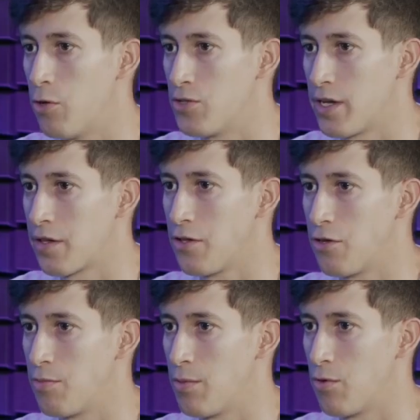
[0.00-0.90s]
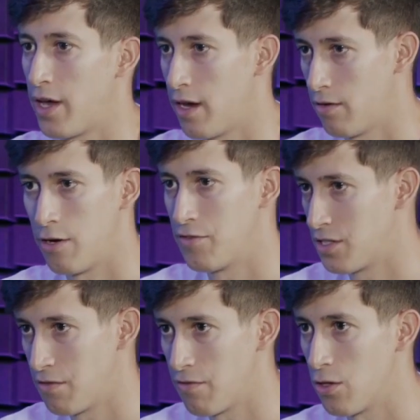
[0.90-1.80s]
most likely either people that
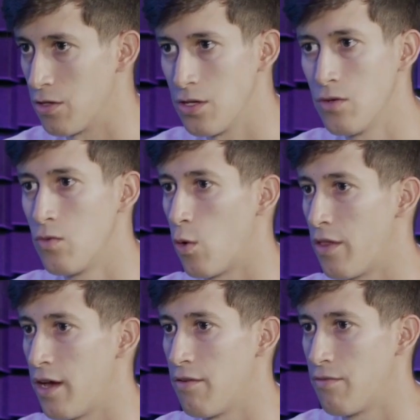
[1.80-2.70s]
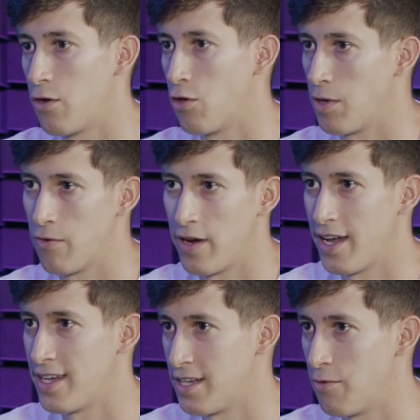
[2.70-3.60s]
obviously follow you or that follow me, right?
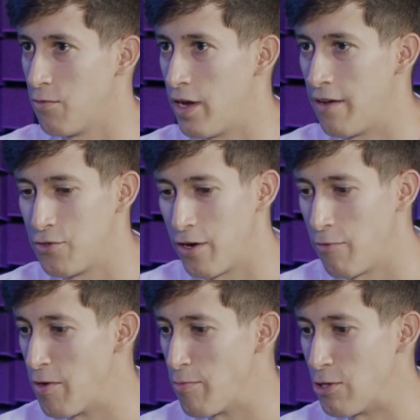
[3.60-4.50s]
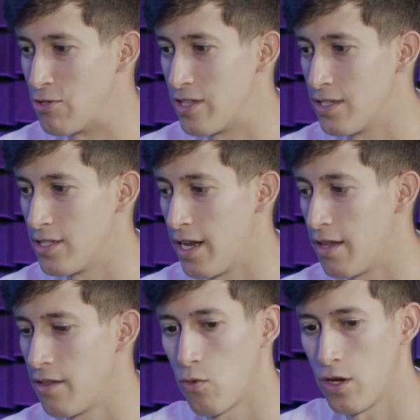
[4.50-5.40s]
As mm. I after I repost this, and
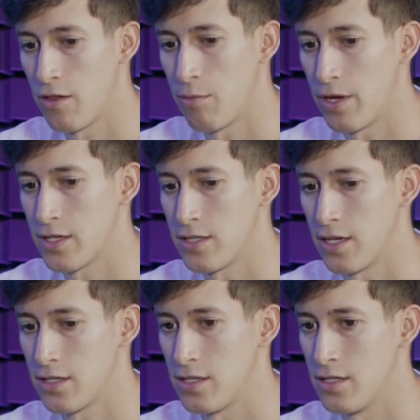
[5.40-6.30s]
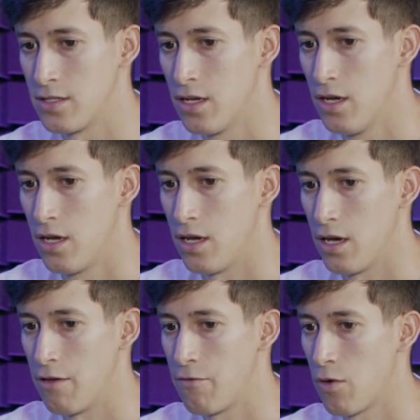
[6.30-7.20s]
I think one of the biggest things is
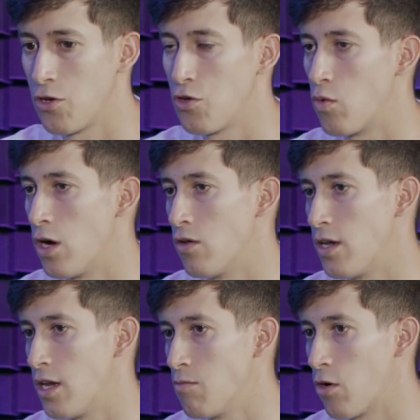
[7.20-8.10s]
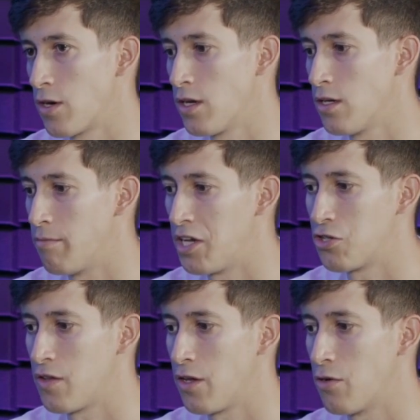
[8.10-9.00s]
uh, if you want to do well in any market, make
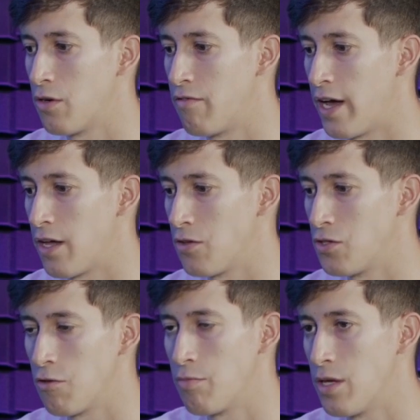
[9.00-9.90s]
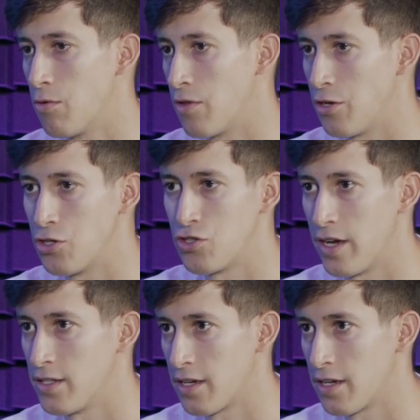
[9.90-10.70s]
sure that you're of value to the people that you're trying